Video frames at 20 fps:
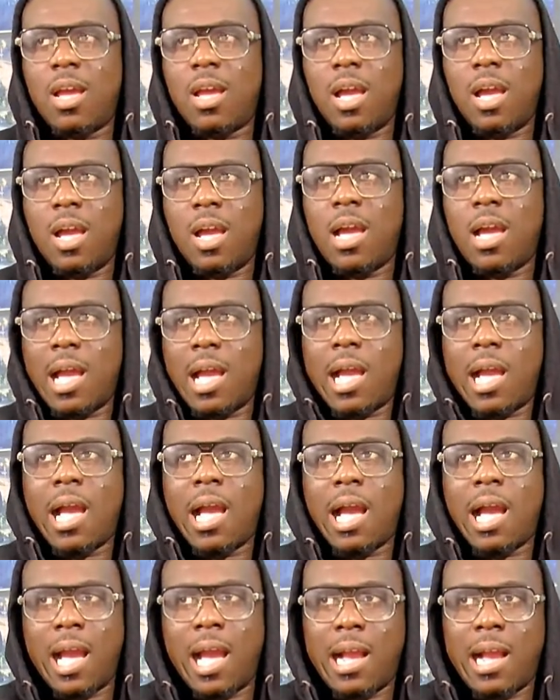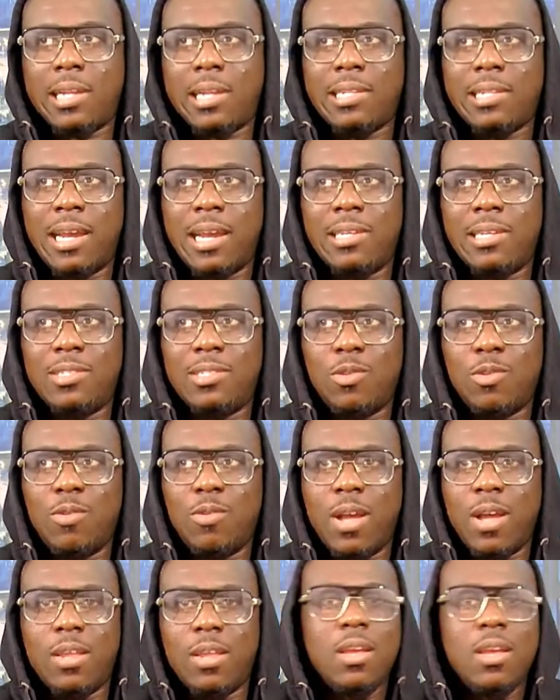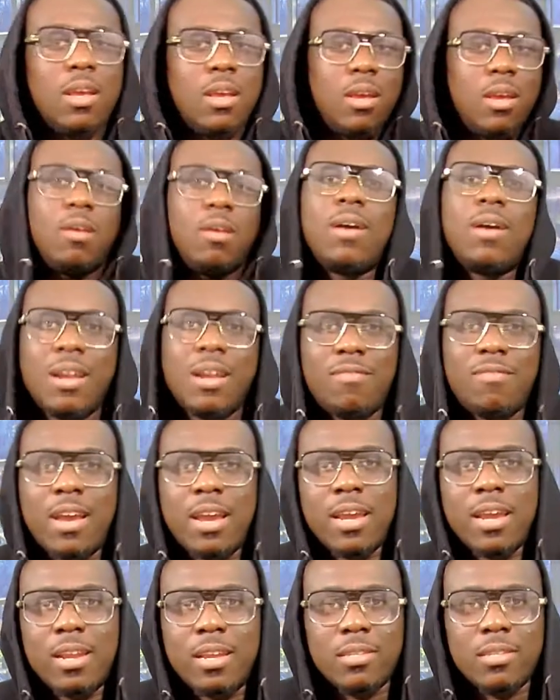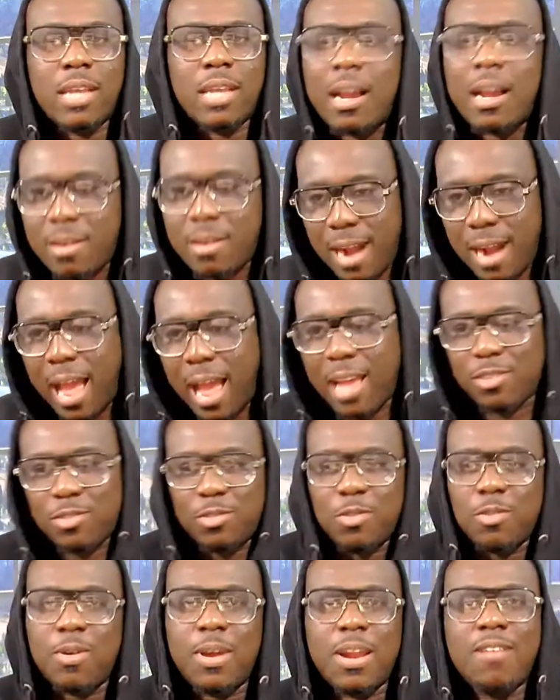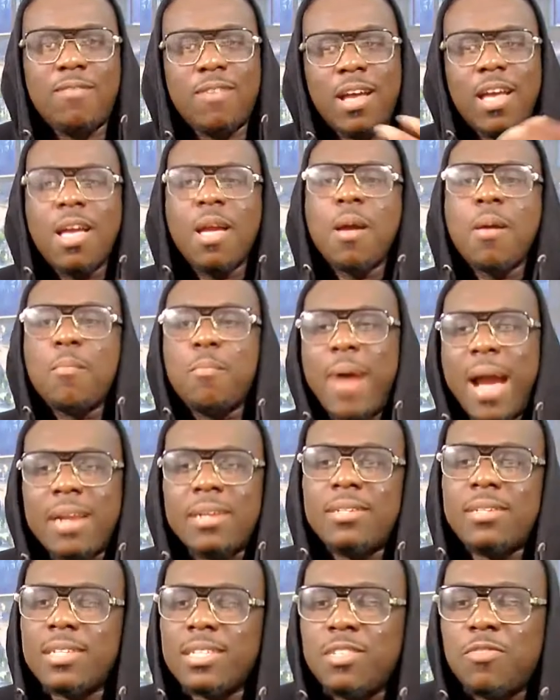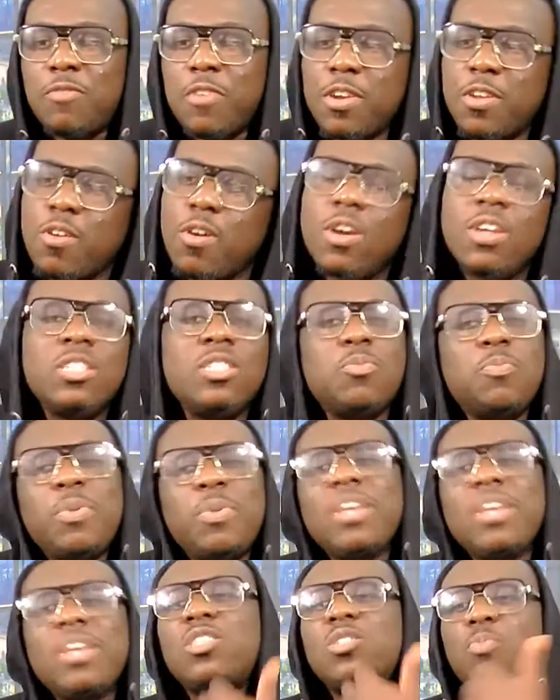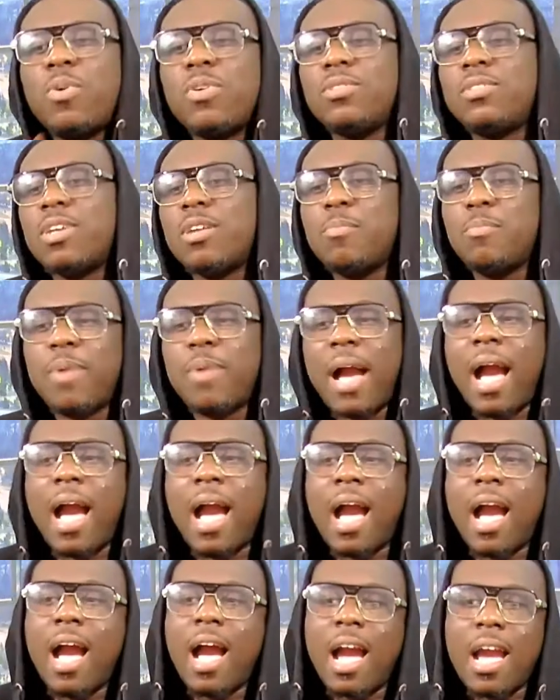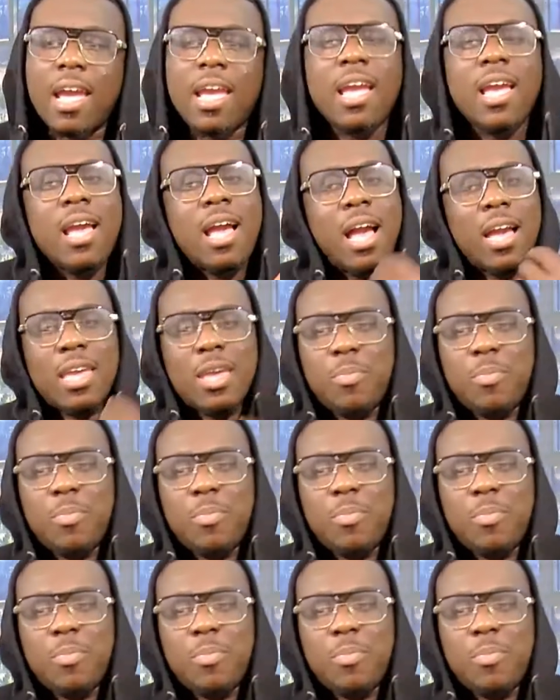Akatans or what? Whatever it is, across or whatever. But this video is being sponsored by, I keep